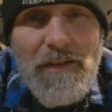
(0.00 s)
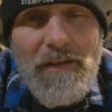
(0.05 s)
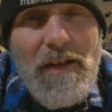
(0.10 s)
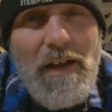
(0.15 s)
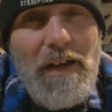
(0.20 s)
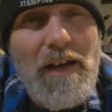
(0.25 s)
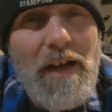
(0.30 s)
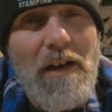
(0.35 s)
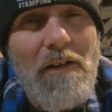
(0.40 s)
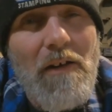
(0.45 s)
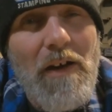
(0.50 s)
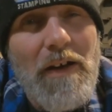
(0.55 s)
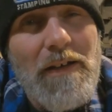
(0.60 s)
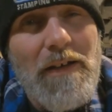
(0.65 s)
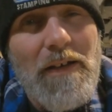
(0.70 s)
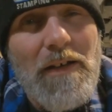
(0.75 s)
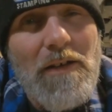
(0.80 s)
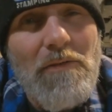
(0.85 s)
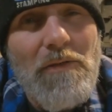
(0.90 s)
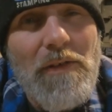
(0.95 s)
kind of how I
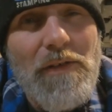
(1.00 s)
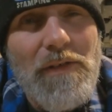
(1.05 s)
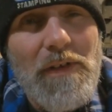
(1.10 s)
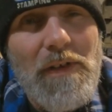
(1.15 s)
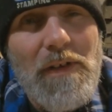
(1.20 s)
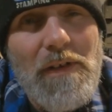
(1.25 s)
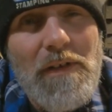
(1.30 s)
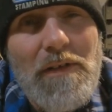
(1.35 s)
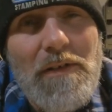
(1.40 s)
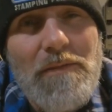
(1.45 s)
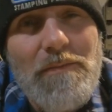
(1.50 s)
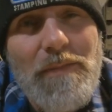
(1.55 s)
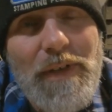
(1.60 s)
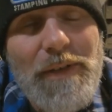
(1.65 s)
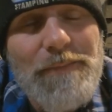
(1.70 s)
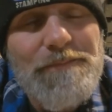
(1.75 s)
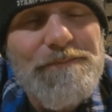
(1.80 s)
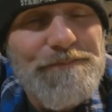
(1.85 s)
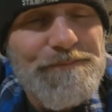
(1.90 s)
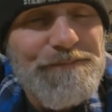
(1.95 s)
deal with it a little
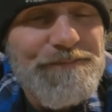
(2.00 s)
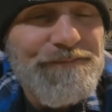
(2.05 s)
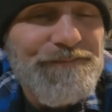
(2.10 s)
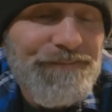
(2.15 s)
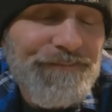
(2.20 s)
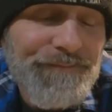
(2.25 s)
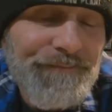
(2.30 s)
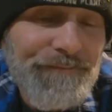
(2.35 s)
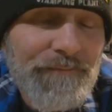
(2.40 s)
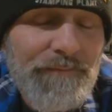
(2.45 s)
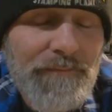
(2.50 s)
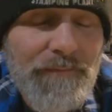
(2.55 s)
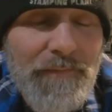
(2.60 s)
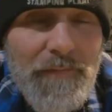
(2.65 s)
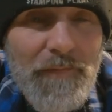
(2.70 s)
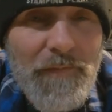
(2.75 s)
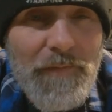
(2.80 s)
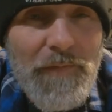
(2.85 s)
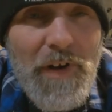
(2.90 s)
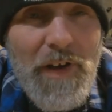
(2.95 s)
bit.
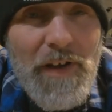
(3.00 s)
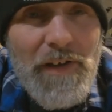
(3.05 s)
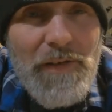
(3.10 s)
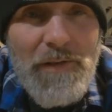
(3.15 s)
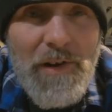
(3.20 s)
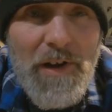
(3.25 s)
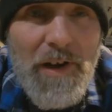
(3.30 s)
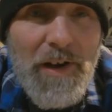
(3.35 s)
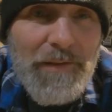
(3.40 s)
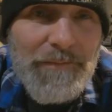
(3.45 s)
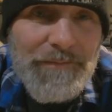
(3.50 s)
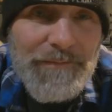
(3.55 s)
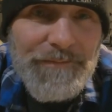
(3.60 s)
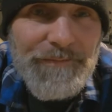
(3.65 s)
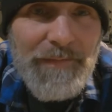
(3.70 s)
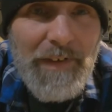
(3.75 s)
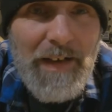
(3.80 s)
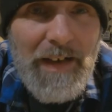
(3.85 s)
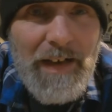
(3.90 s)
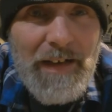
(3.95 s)
Right or wrong,
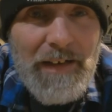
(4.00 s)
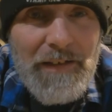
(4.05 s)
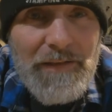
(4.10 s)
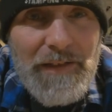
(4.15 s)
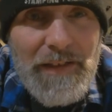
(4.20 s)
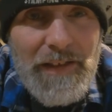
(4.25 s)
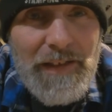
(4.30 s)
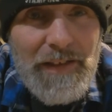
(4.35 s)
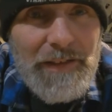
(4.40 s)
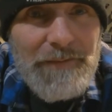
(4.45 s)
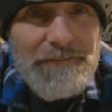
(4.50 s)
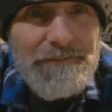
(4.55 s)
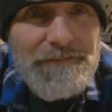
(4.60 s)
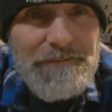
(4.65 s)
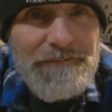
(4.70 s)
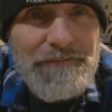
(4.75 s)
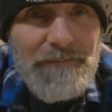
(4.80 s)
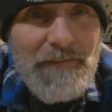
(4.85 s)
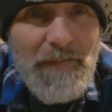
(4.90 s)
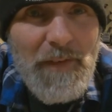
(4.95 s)
I don't care.
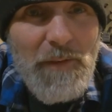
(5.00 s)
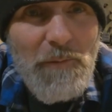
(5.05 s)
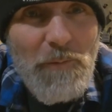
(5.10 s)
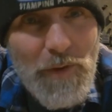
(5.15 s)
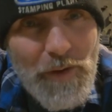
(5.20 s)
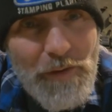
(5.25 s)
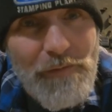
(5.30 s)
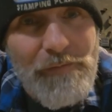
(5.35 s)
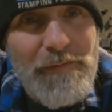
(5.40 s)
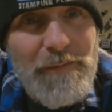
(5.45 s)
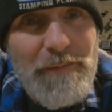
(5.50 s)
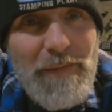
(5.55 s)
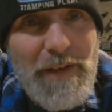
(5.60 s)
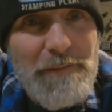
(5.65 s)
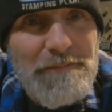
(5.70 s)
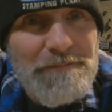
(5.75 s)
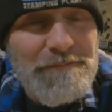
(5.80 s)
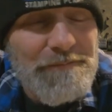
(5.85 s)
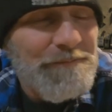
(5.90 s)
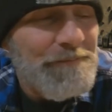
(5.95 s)
It works for
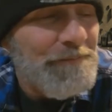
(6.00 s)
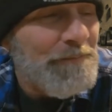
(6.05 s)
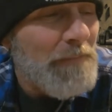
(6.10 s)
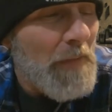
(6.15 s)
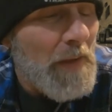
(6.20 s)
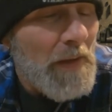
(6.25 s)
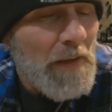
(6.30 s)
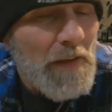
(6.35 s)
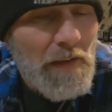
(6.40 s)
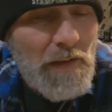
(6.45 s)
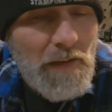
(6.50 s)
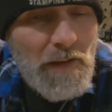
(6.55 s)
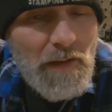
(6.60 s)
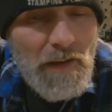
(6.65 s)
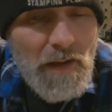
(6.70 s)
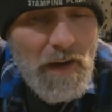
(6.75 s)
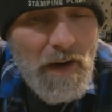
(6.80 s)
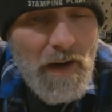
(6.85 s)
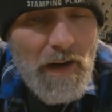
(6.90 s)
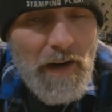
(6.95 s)
me.
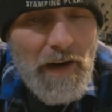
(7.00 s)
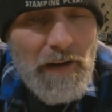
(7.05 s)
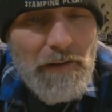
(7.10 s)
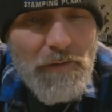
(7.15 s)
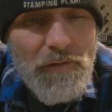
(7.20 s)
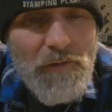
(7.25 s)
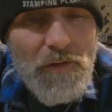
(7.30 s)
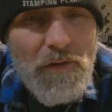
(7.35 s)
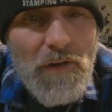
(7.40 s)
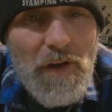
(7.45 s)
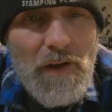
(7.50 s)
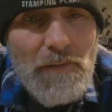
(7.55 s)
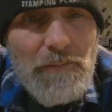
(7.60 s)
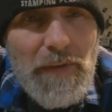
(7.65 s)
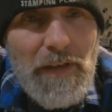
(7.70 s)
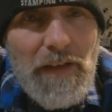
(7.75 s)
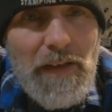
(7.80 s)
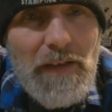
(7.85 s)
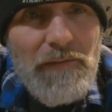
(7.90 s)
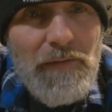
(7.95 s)
Alright, so I'll
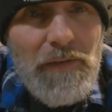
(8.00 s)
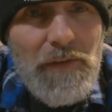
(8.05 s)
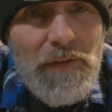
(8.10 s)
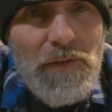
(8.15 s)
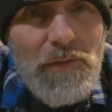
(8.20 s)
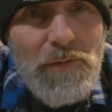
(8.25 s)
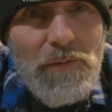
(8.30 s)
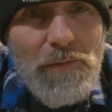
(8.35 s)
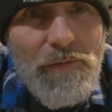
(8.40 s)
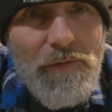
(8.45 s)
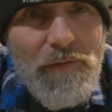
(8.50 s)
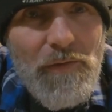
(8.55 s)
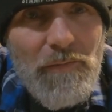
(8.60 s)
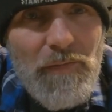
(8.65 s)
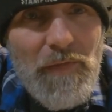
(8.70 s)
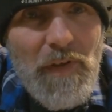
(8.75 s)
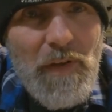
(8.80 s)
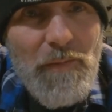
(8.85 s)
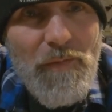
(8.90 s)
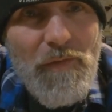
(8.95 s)
be giving you some
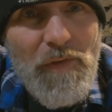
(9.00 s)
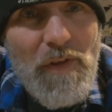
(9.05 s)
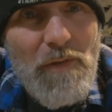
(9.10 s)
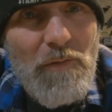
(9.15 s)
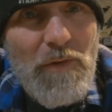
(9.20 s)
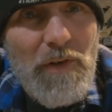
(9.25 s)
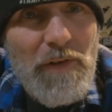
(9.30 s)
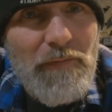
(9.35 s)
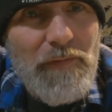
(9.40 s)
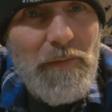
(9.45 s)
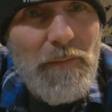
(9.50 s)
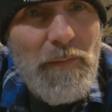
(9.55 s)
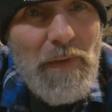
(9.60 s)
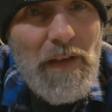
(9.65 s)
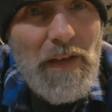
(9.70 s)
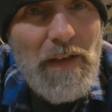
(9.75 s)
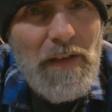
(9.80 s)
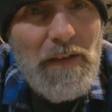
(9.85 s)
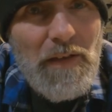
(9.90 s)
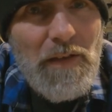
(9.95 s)
tips that work for me,
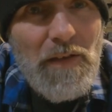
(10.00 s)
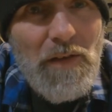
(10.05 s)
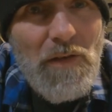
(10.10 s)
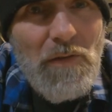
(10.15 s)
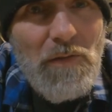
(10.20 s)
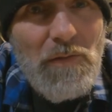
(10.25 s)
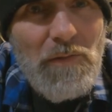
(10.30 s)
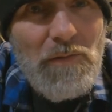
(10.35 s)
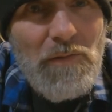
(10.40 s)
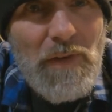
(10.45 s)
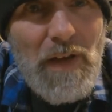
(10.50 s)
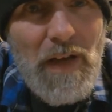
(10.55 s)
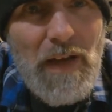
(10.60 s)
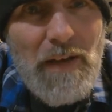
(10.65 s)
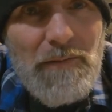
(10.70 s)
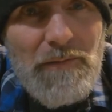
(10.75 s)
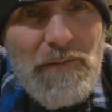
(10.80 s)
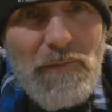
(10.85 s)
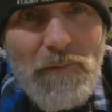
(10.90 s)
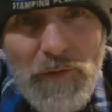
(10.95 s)
you know,
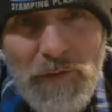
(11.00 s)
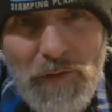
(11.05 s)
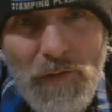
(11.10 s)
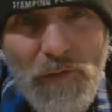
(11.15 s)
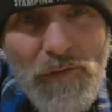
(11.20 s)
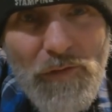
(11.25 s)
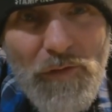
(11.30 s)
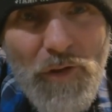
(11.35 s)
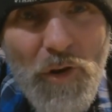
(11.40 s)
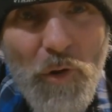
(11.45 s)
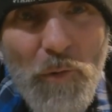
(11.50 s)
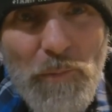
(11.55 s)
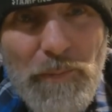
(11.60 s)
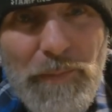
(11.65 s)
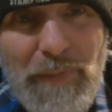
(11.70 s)
with the scope,